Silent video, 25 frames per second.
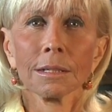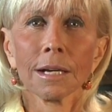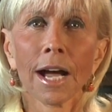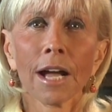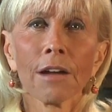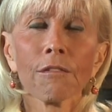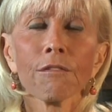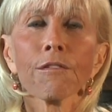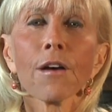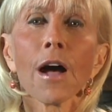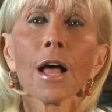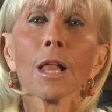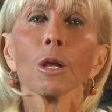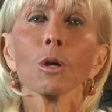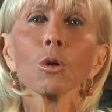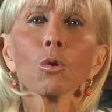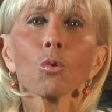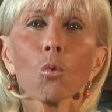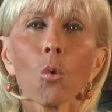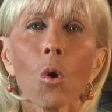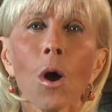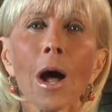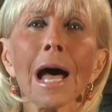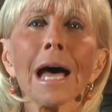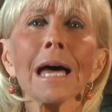I followed
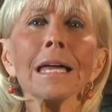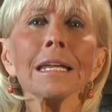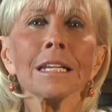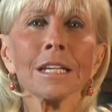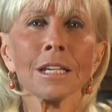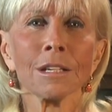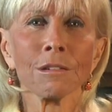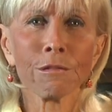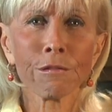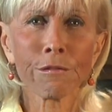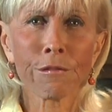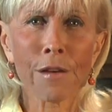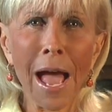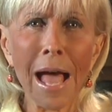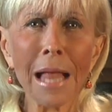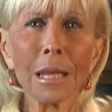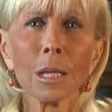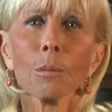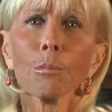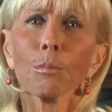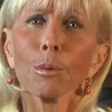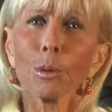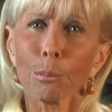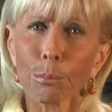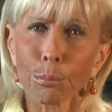one
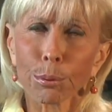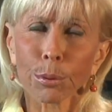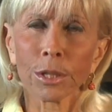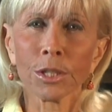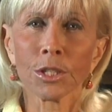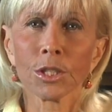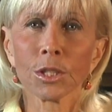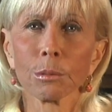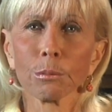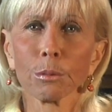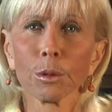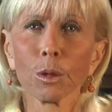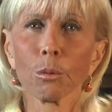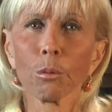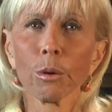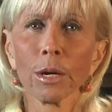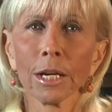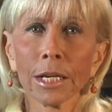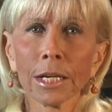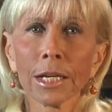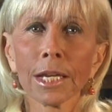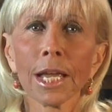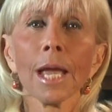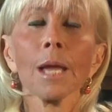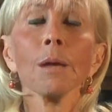infallible principle when
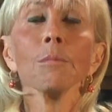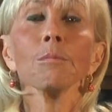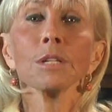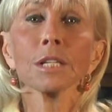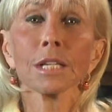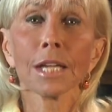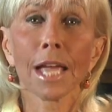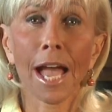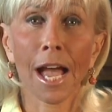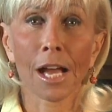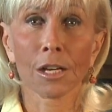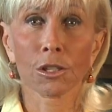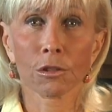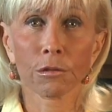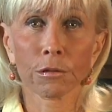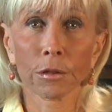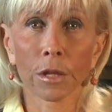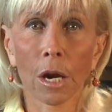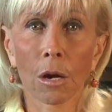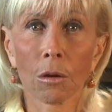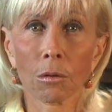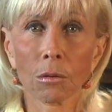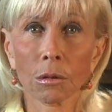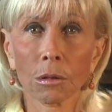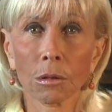it came to cash flow.